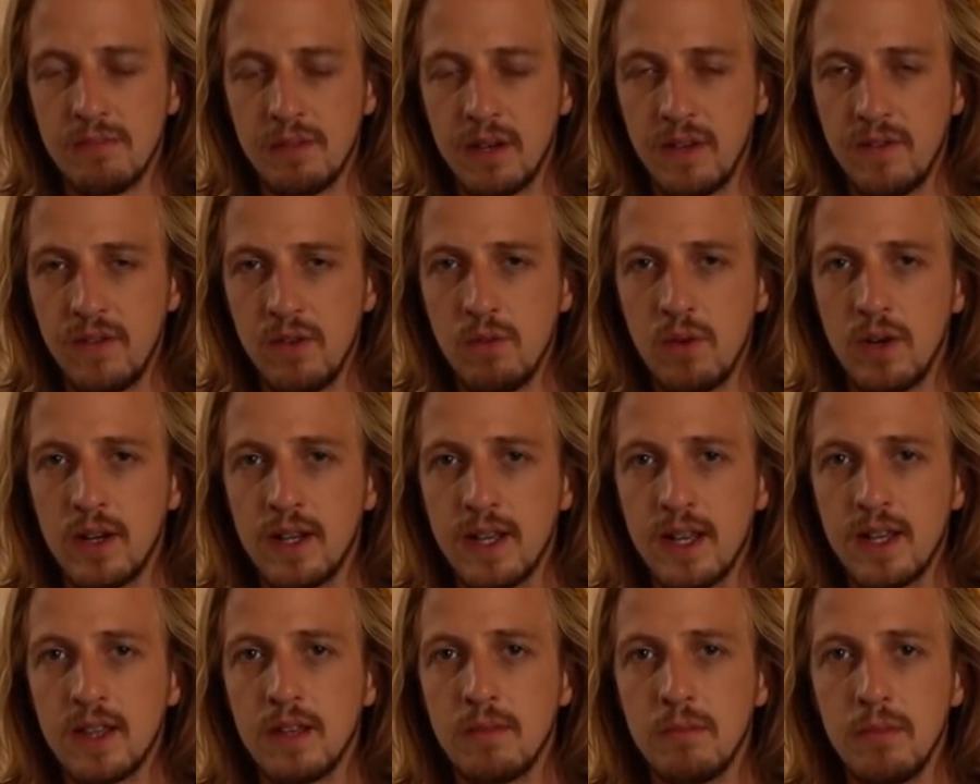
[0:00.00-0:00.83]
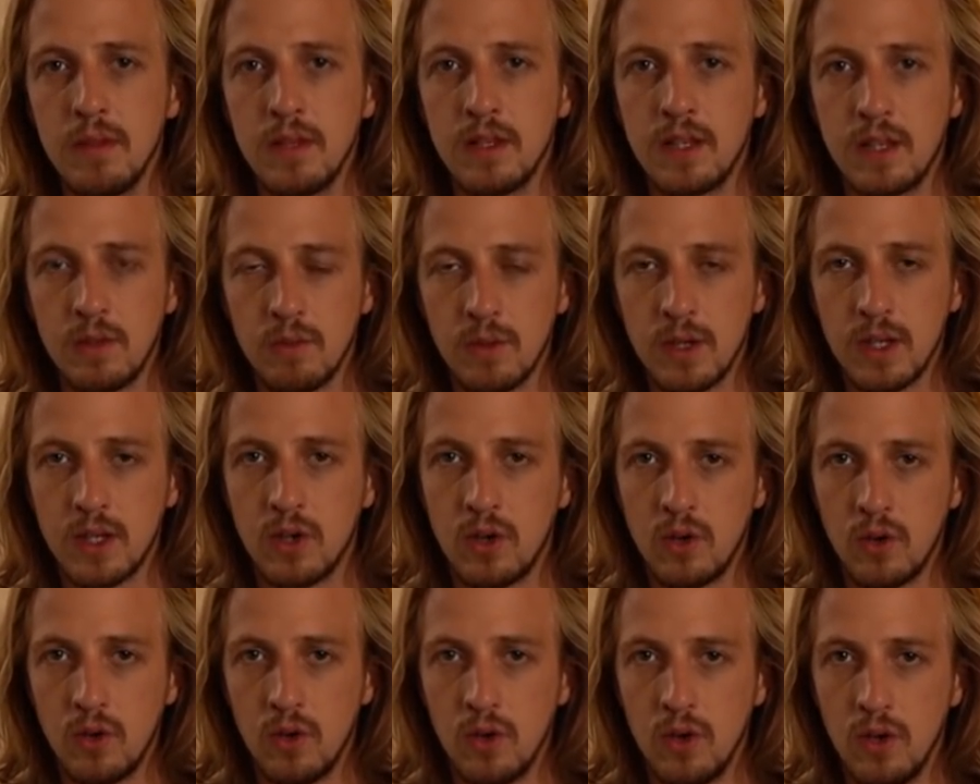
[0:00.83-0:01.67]
But if you want to get the Milky Way
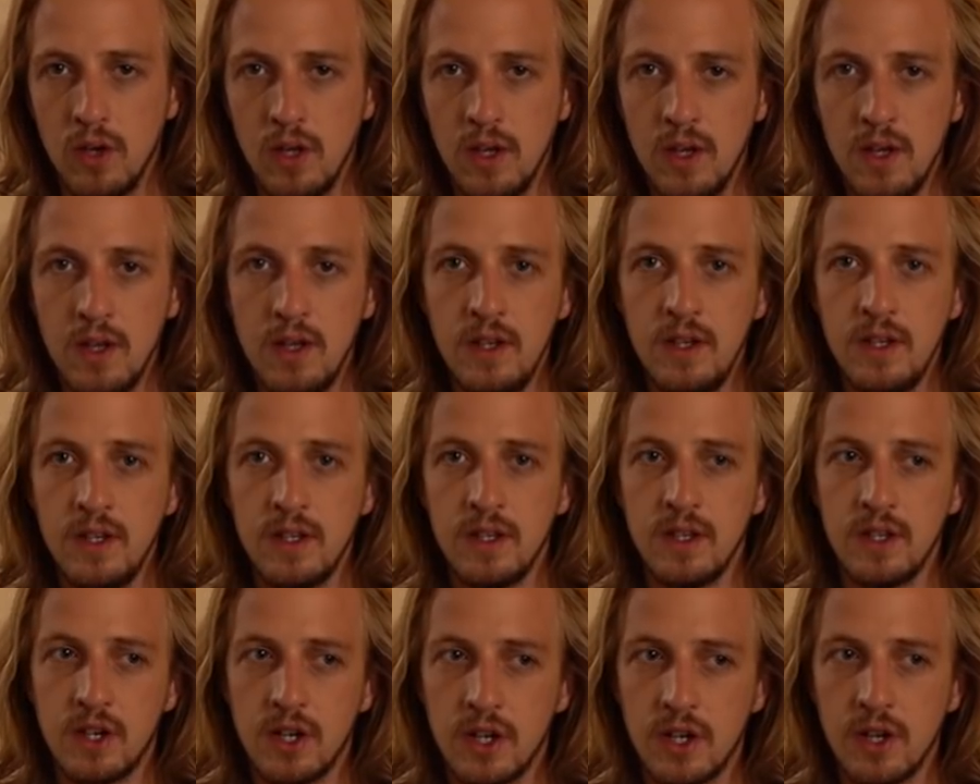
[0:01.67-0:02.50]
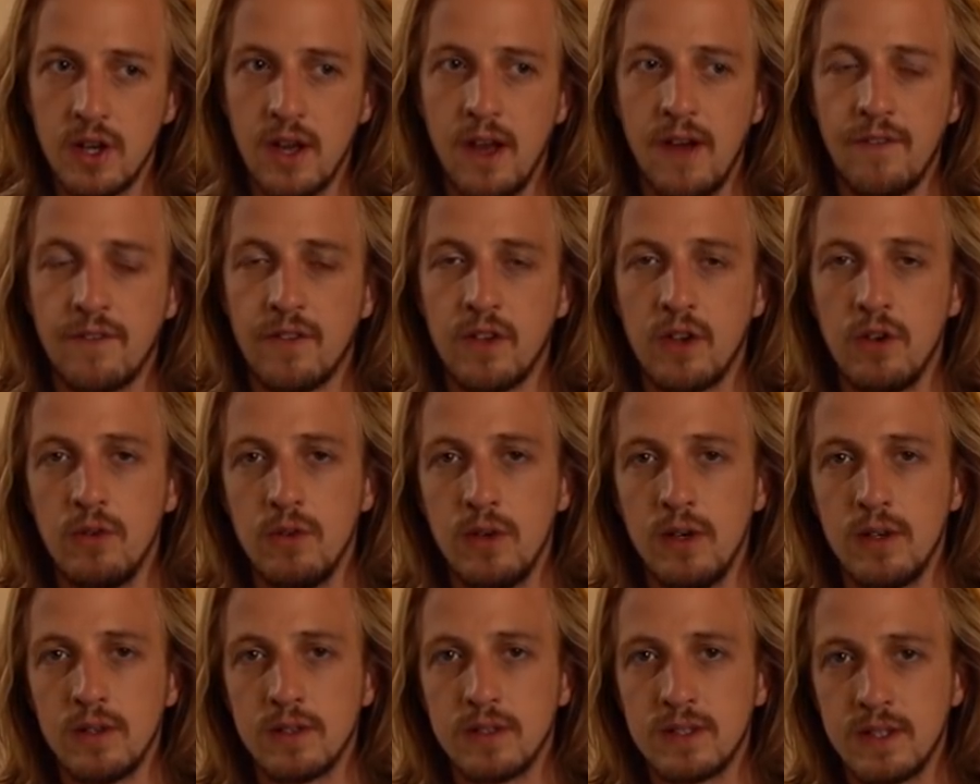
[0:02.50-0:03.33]
core, you're going to have to
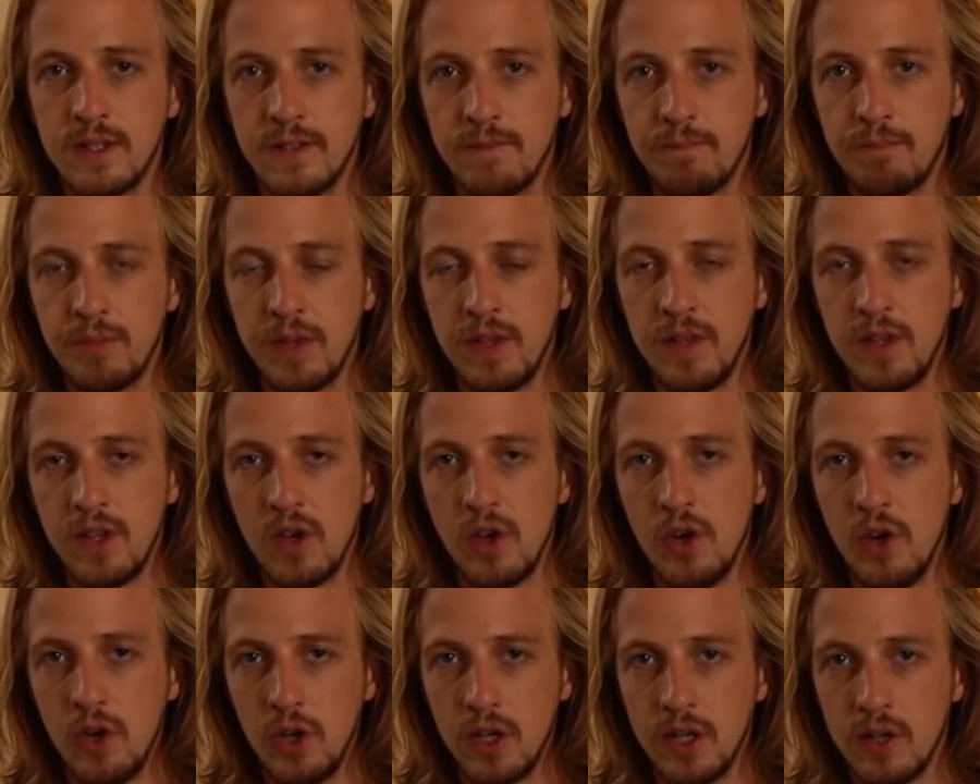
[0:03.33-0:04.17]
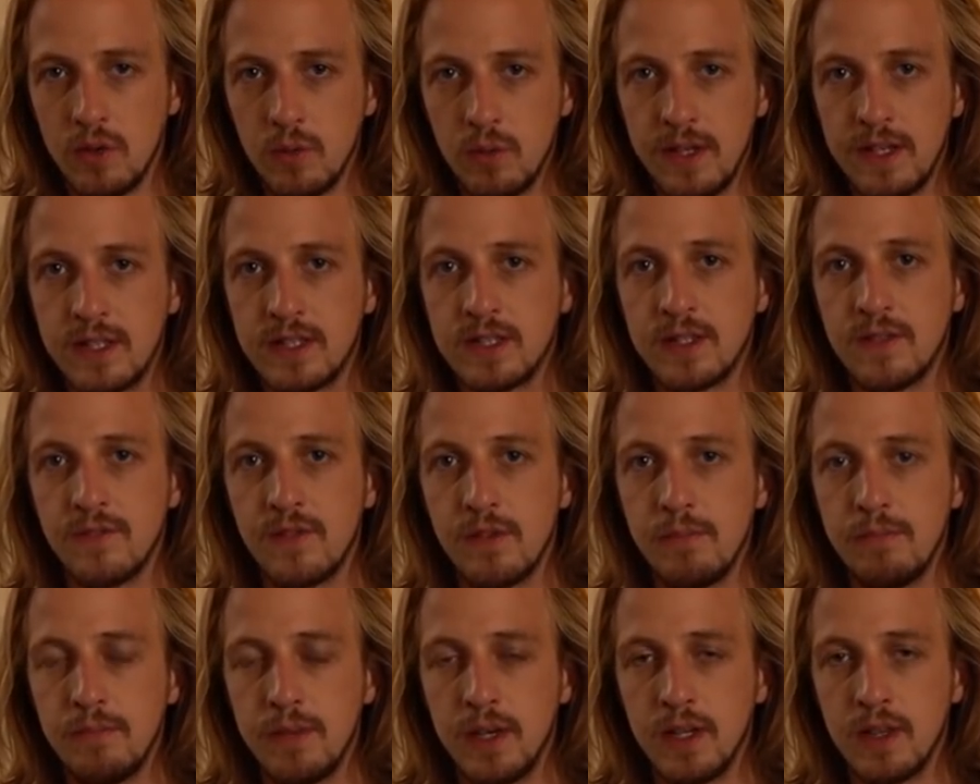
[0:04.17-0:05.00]
go out in the earlier weeks of
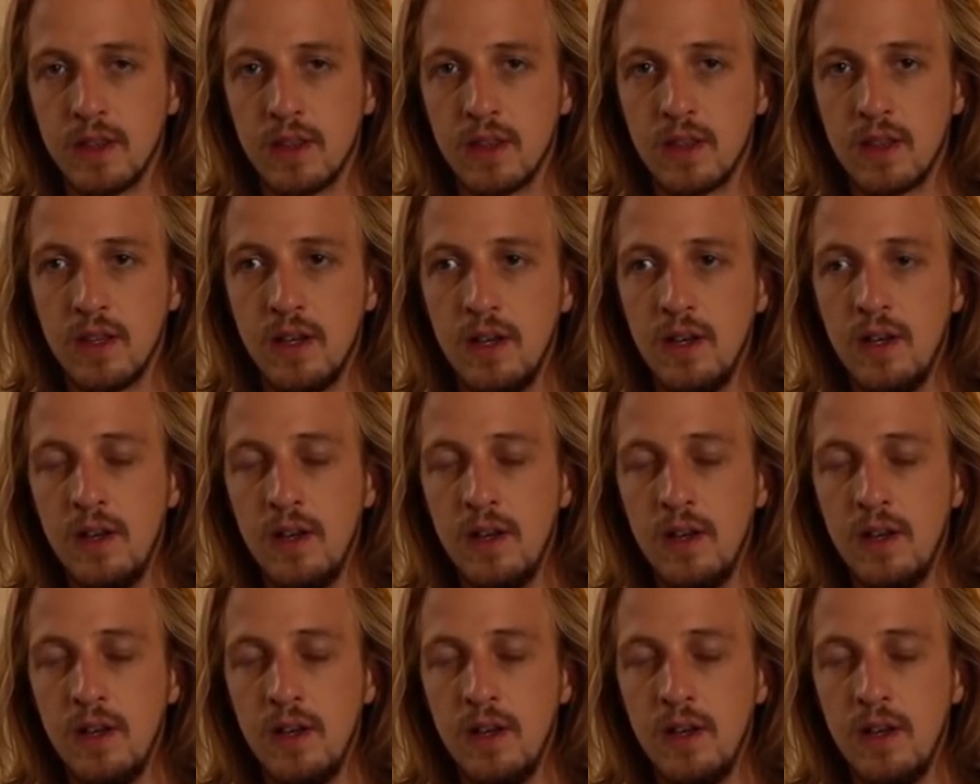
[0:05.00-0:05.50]
the month,